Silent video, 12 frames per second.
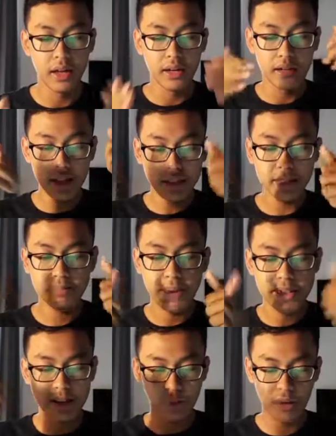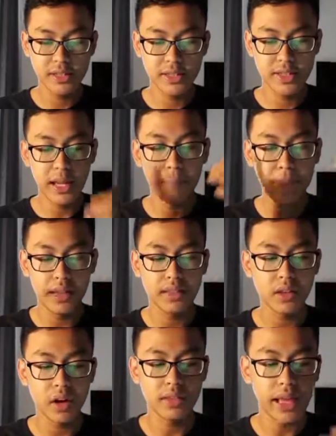This basic knowledge is still being
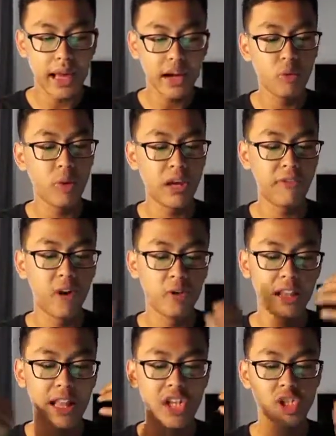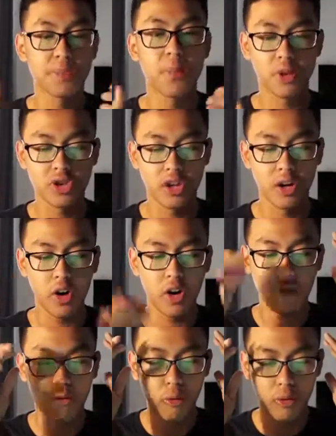taught anyway, even though the large portion
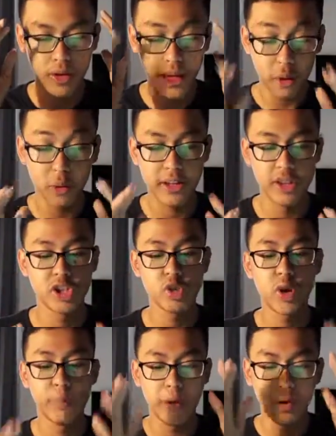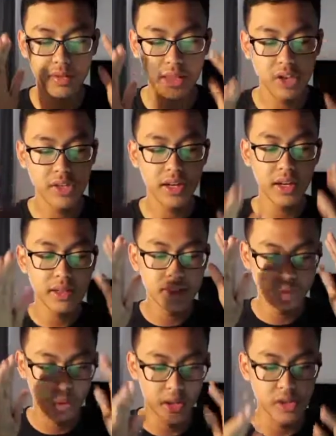of the education will be on teaching
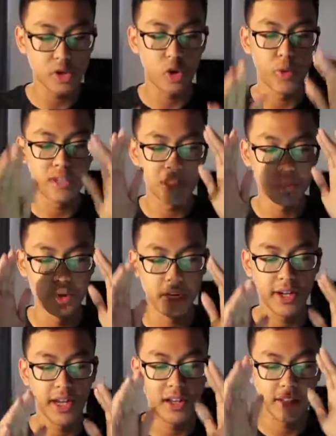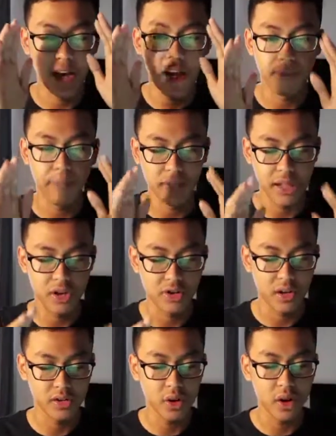students on what subject they have
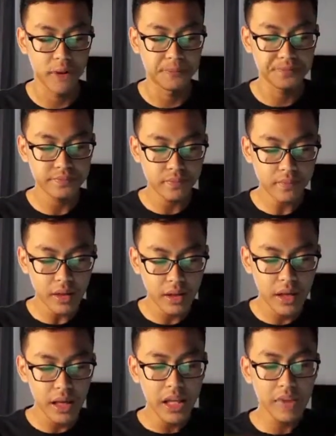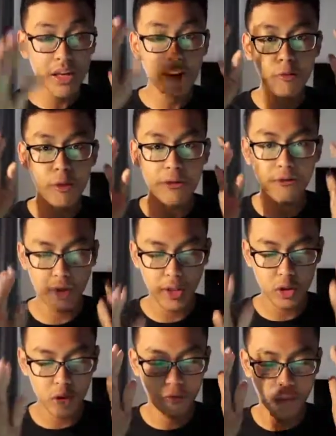potentials on. Even if we
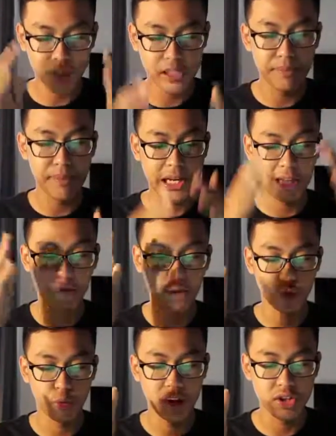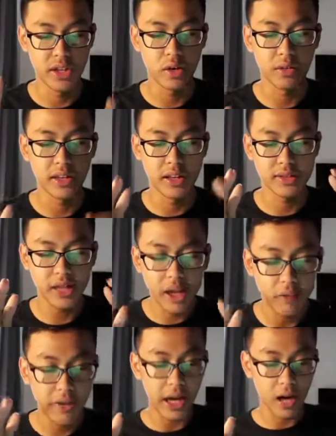fail to foresee market fluctuation on their side
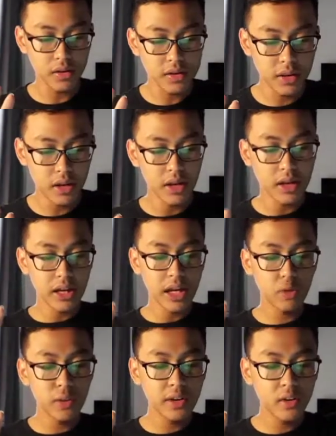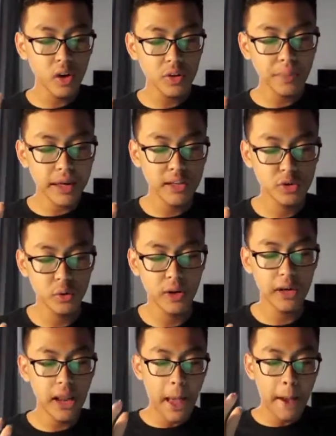of the house, it will not make the
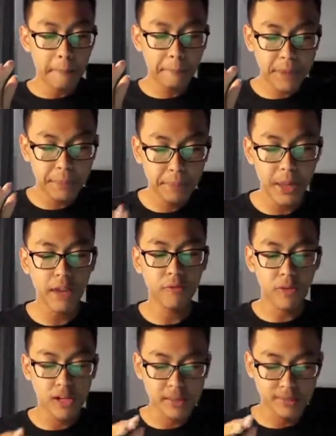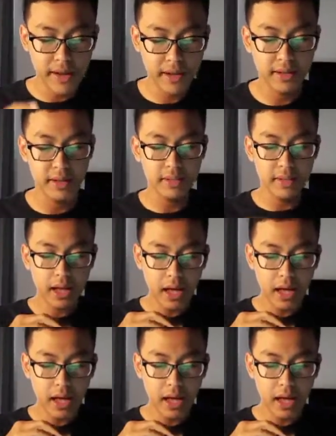student prepared for this market